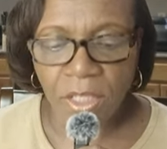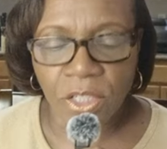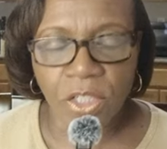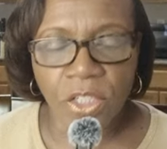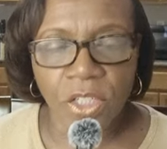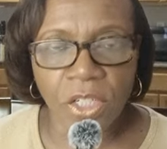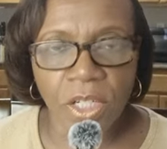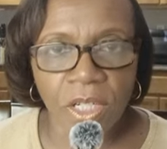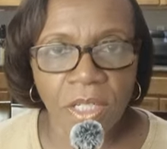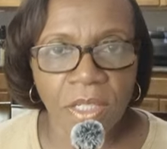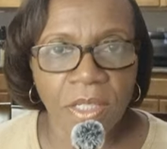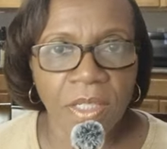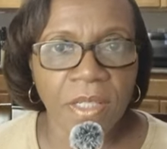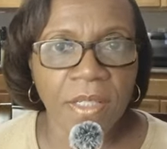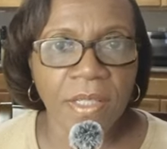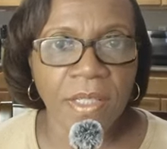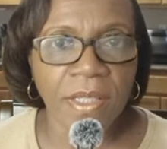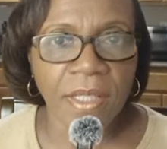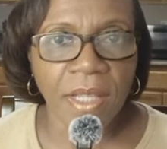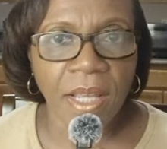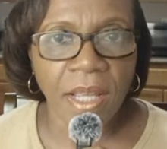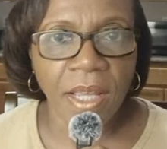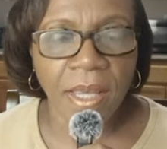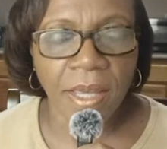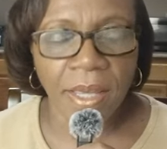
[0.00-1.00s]
Jesus
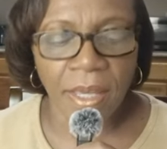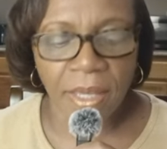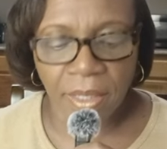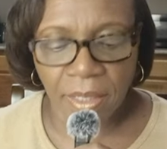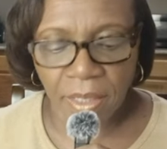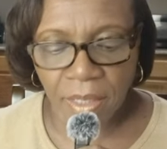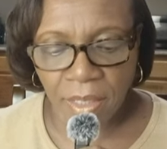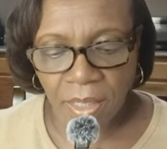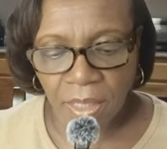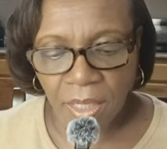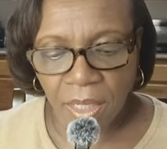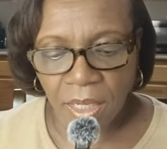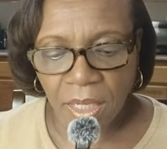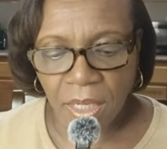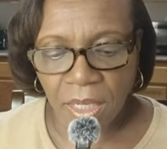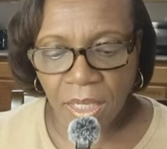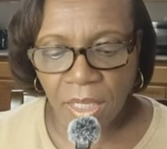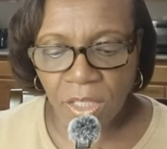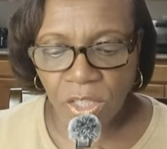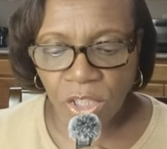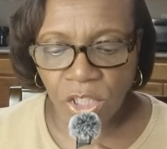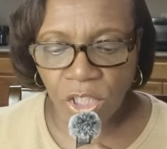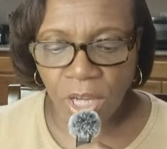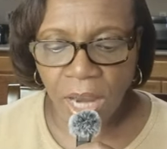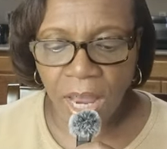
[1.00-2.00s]
said
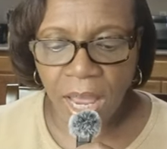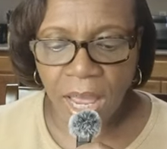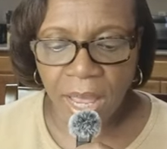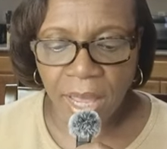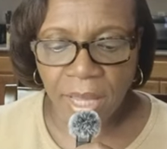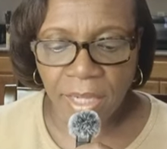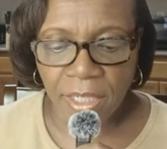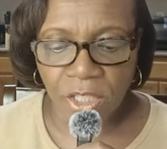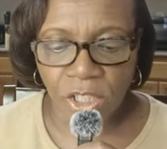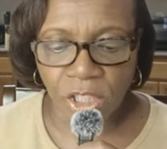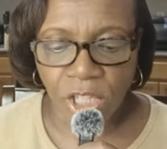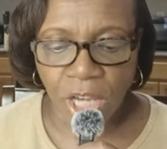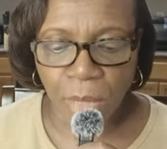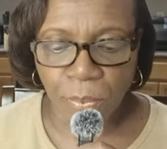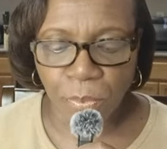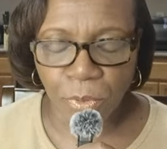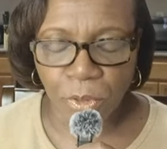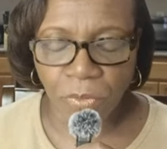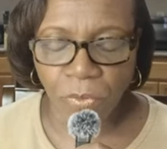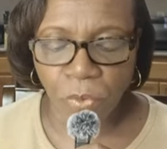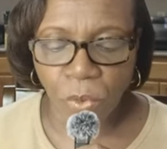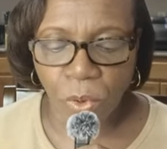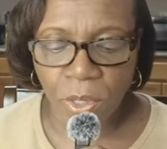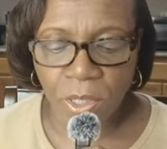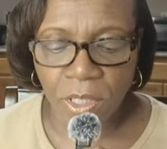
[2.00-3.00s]
in John
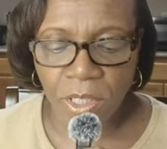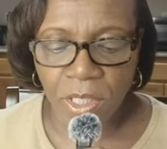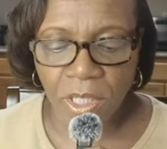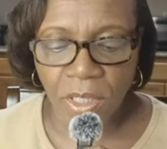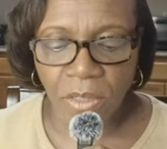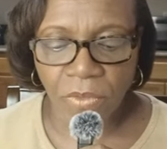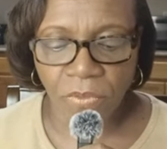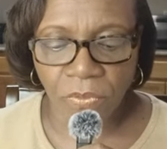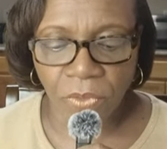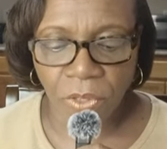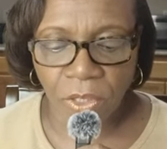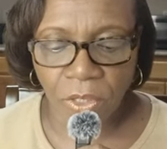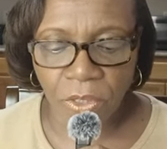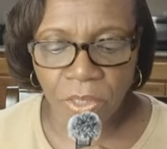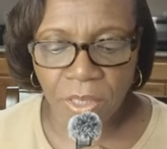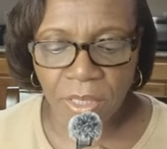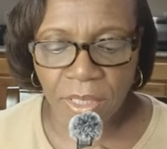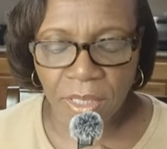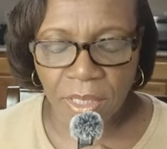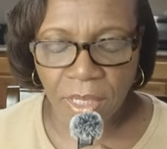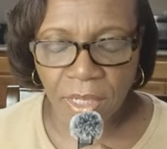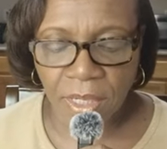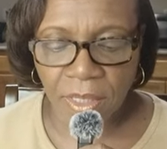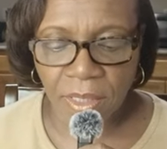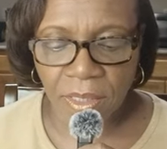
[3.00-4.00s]
chapter 14, verse
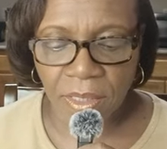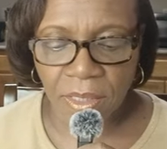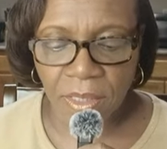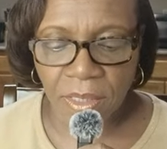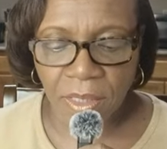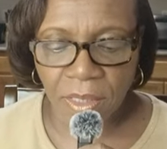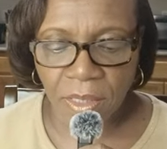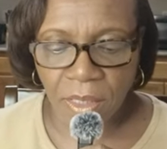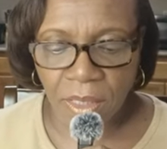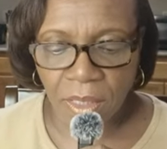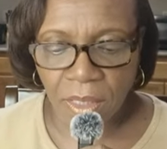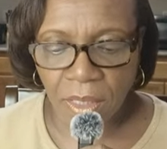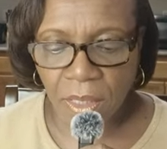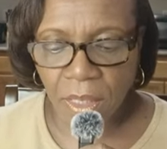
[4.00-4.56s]
6,